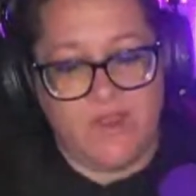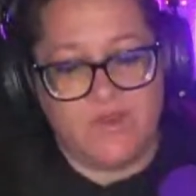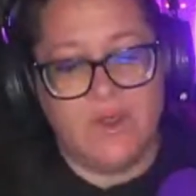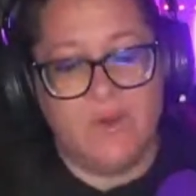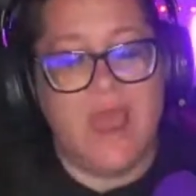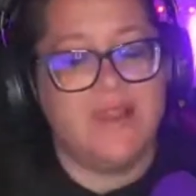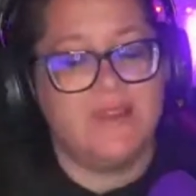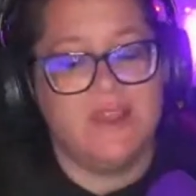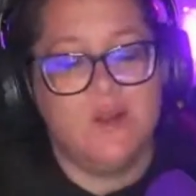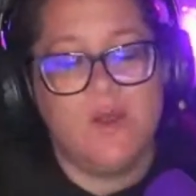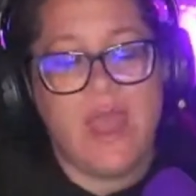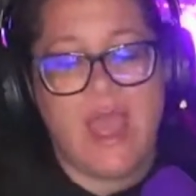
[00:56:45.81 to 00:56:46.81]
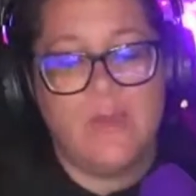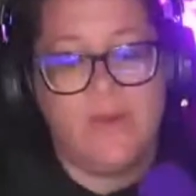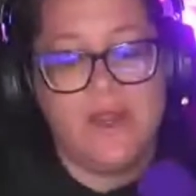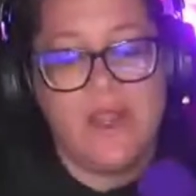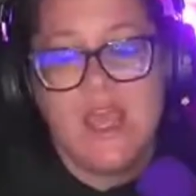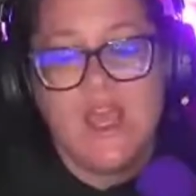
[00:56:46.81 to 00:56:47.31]
So, guys, it'll
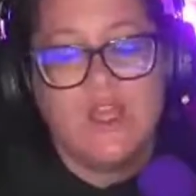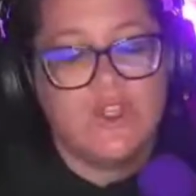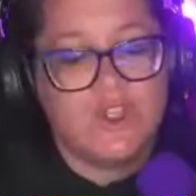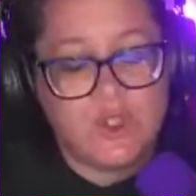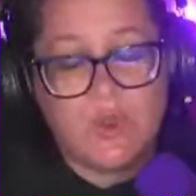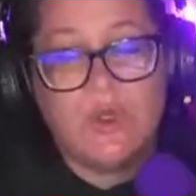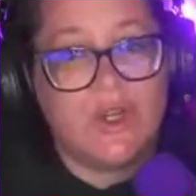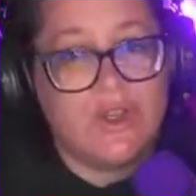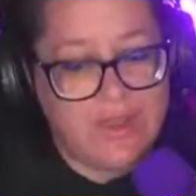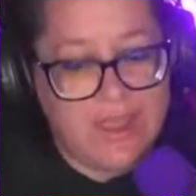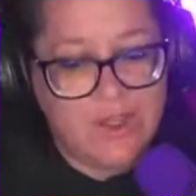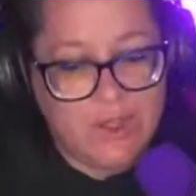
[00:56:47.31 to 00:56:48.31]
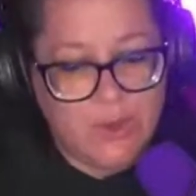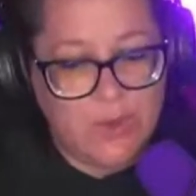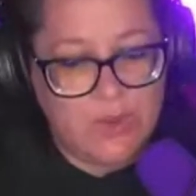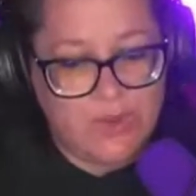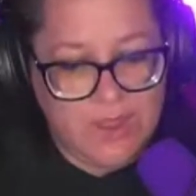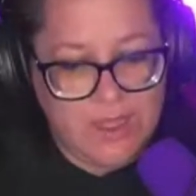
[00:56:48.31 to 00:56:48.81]
happen sooner than you
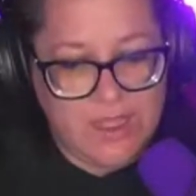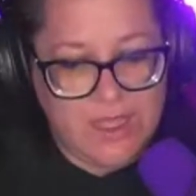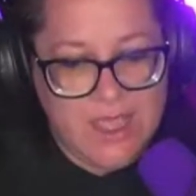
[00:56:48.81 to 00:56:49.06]
think.